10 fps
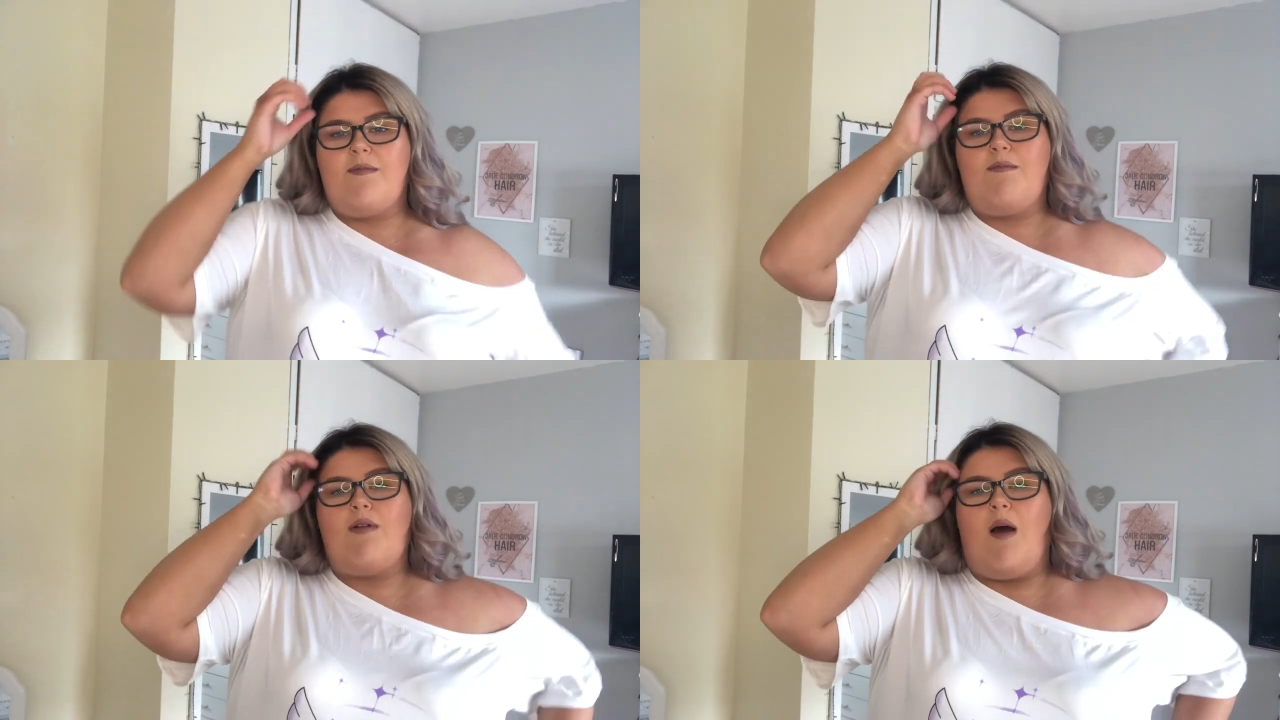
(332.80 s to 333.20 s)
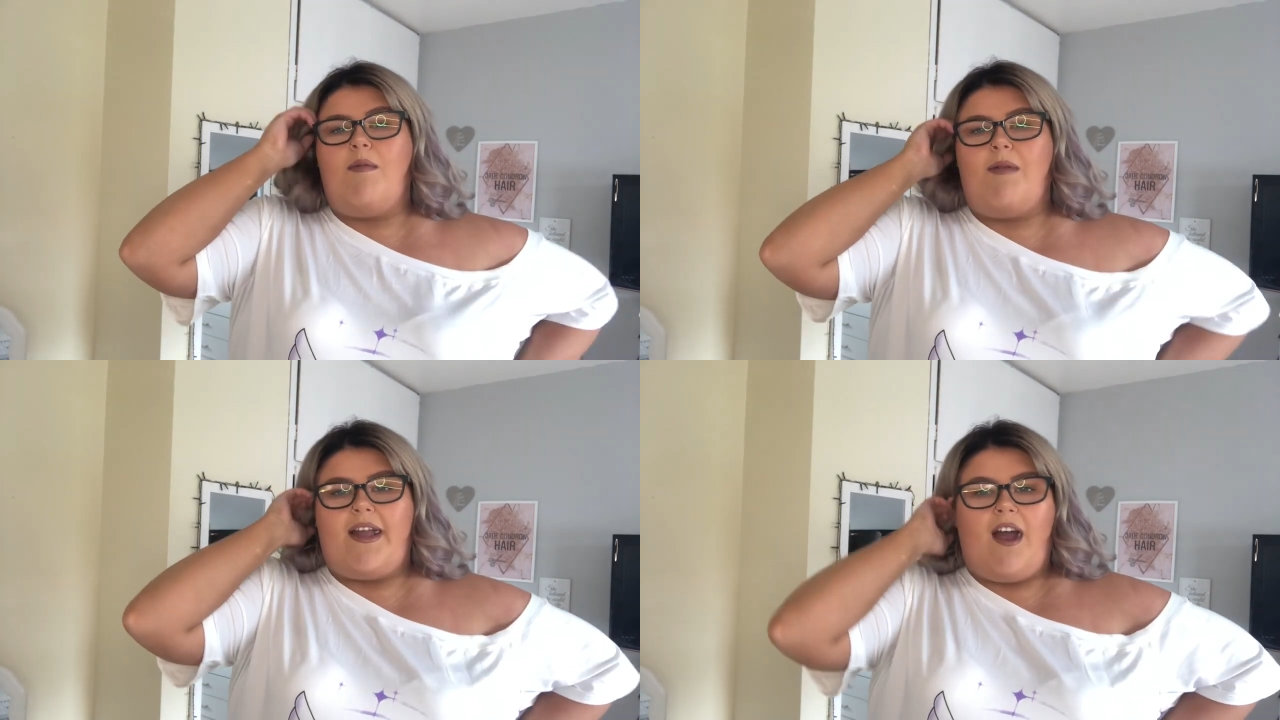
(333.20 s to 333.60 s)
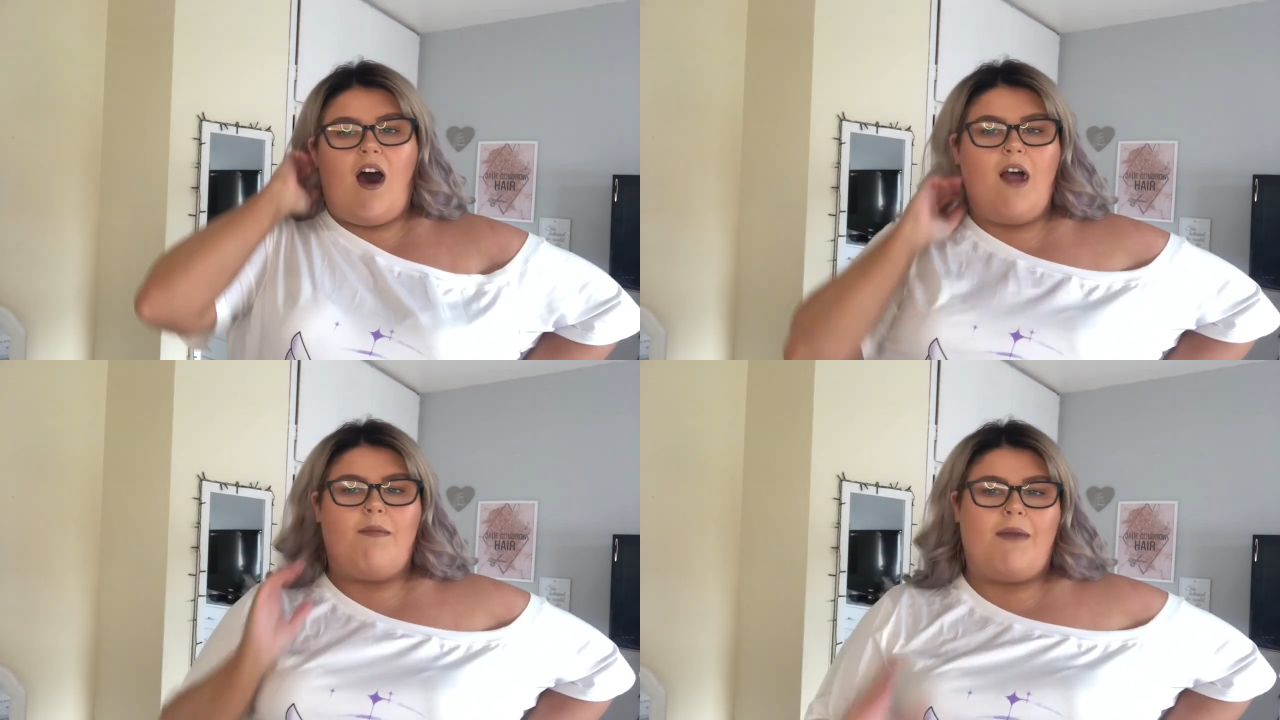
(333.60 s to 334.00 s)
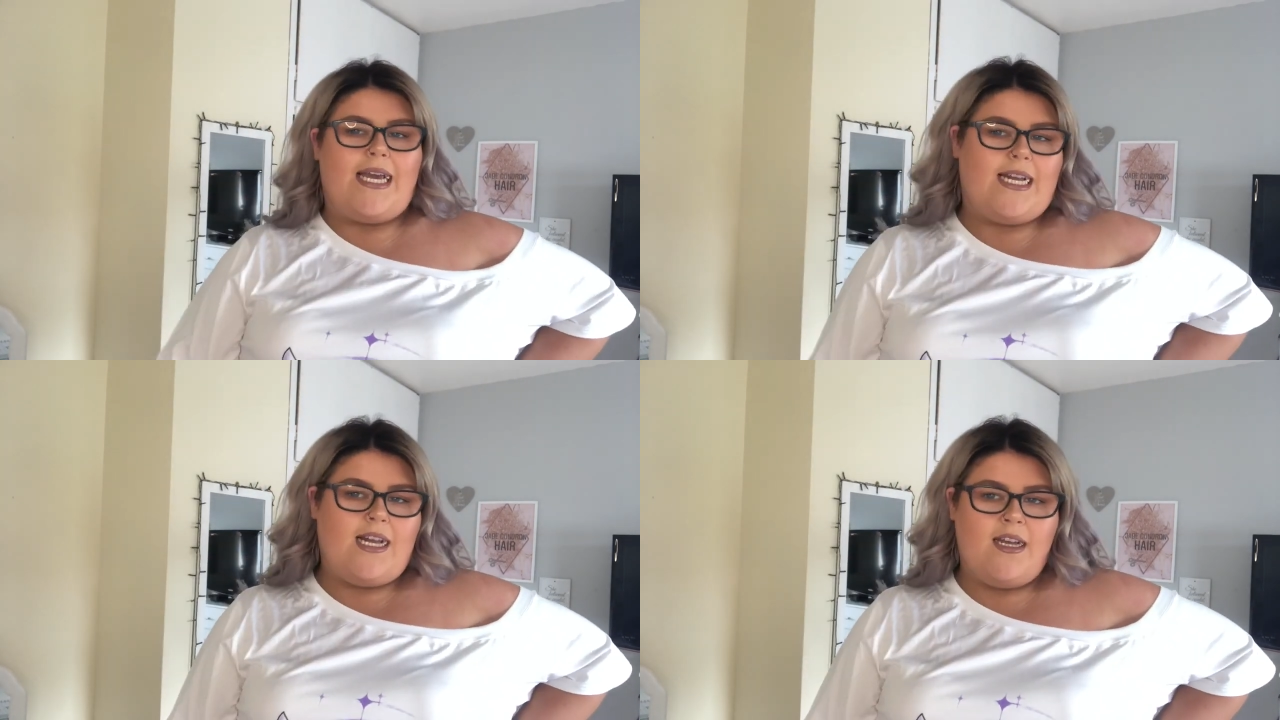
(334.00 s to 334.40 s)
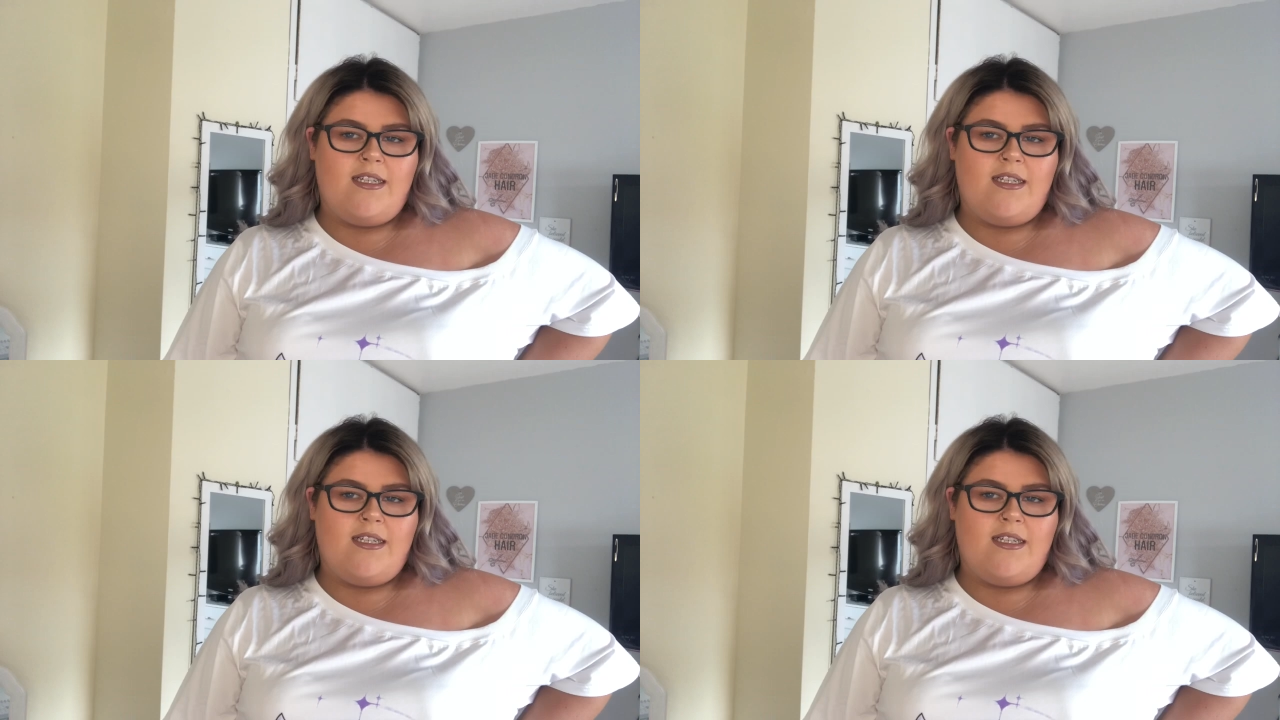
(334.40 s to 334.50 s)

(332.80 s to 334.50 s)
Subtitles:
probably not on me.